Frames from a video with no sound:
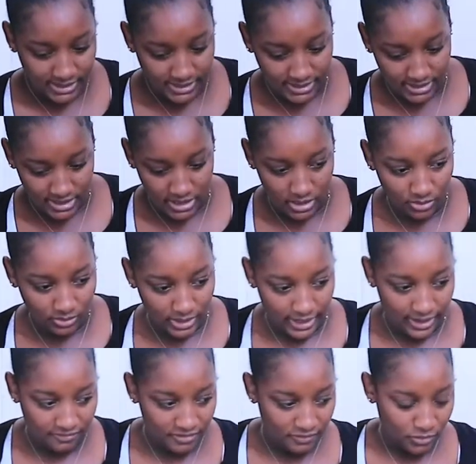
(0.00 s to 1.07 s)
is new, like
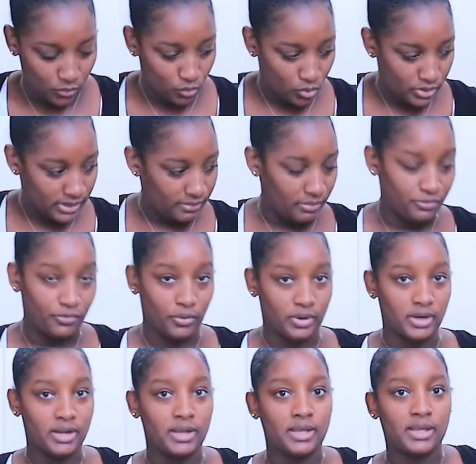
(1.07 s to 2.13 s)
I've never worn it
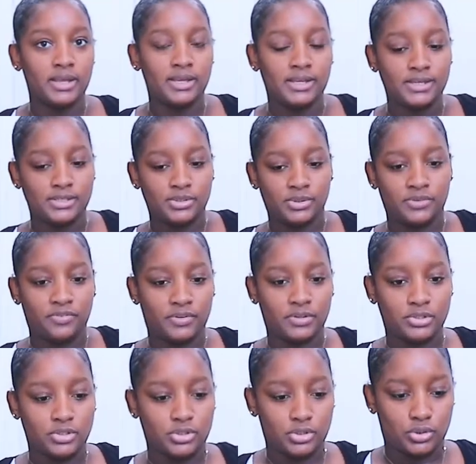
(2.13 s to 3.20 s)
before. So it
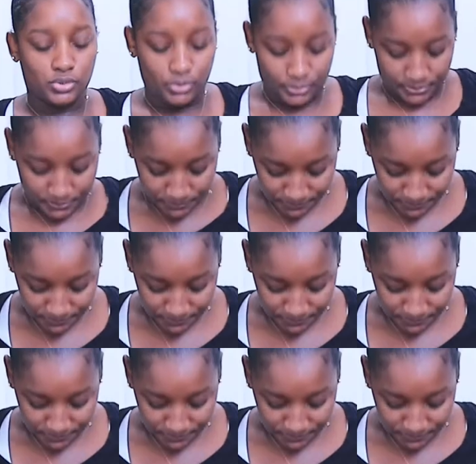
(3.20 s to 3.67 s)
feels so,